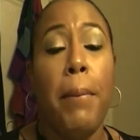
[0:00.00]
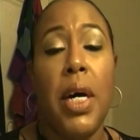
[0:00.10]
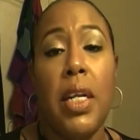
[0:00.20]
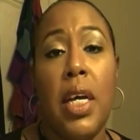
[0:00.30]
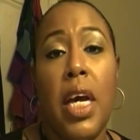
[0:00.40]

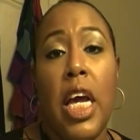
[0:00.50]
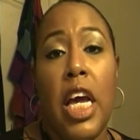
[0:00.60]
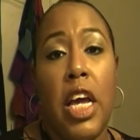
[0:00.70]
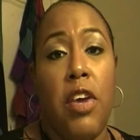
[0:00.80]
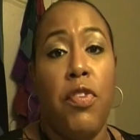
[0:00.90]
but
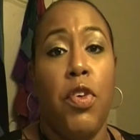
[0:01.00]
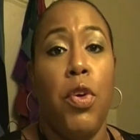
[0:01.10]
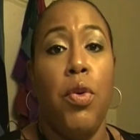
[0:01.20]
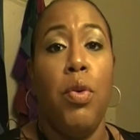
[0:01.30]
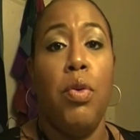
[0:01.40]
if
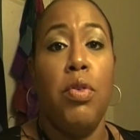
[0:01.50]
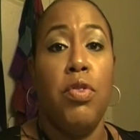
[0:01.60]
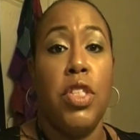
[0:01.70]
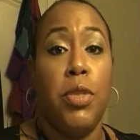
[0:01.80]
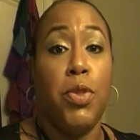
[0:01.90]
you
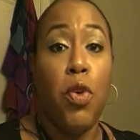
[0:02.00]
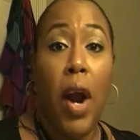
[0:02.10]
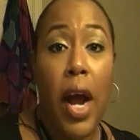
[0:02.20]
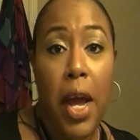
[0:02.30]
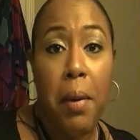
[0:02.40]

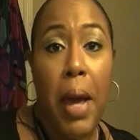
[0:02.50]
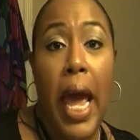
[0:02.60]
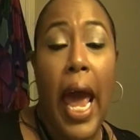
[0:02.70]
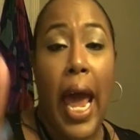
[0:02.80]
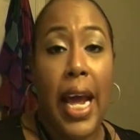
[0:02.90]
subscribe
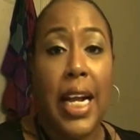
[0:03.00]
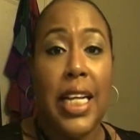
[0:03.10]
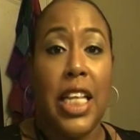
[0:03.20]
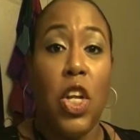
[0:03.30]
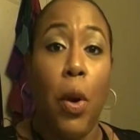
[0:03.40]
and
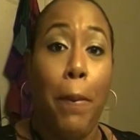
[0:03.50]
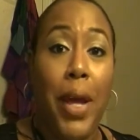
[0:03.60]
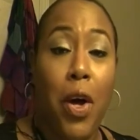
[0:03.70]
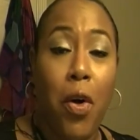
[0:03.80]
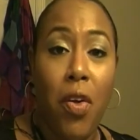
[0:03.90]
click the little
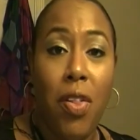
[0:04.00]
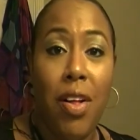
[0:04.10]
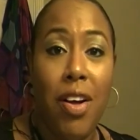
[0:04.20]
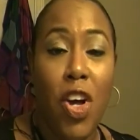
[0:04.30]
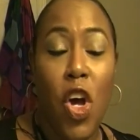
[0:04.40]
bell,
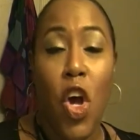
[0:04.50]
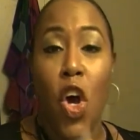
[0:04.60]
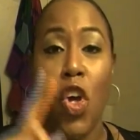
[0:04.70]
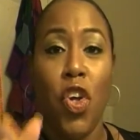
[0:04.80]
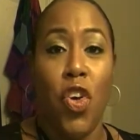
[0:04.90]

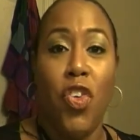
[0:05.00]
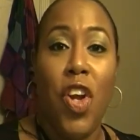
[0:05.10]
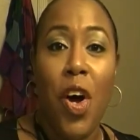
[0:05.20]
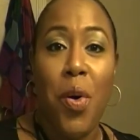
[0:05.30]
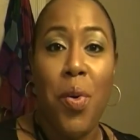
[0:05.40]
you'll
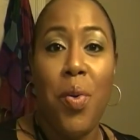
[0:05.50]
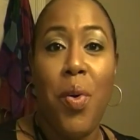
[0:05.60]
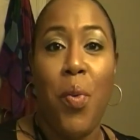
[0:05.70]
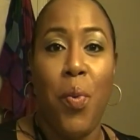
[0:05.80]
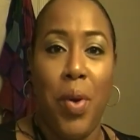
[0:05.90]

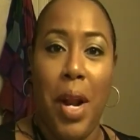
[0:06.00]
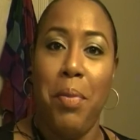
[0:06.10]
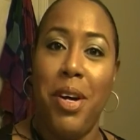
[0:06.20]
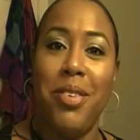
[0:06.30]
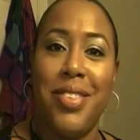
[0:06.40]
know when I
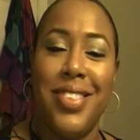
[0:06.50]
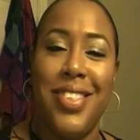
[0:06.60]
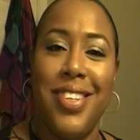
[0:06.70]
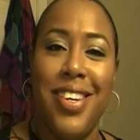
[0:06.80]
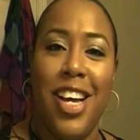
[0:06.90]
post.
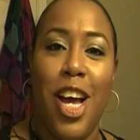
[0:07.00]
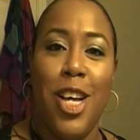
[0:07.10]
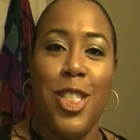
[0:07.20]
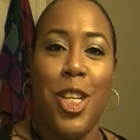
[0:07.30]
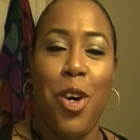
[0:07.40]

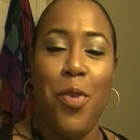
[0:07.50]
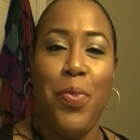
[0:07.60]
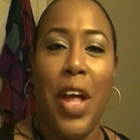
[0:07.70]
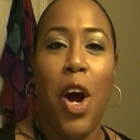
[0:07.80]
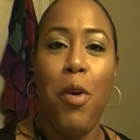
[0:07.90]

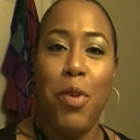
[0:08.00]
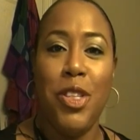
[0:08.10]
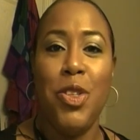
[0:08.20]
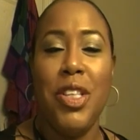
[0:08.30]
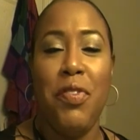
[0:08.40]
So I hope you
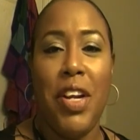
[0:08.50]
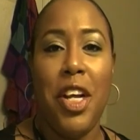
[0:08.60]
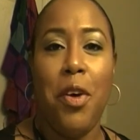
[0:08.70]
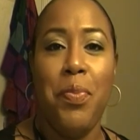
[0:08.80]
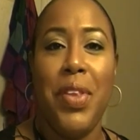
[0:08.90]
enjoyed the
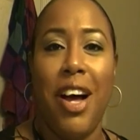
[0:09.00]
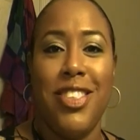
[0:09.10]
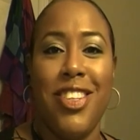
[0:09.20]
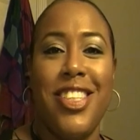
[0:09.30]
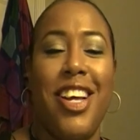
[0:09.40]
video. I'll
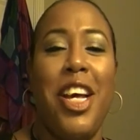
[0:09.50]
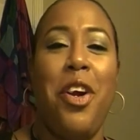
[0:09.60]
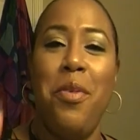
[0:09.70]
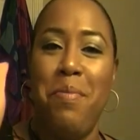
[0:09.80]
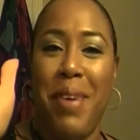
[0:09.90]
talk to y'all
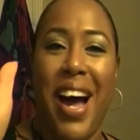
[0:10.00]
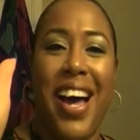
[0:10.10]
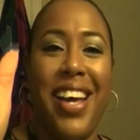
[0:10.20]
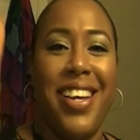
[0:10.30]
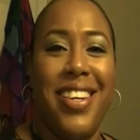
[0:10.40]
later.
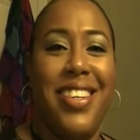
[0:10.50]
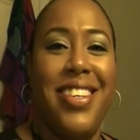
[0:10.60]
Bye.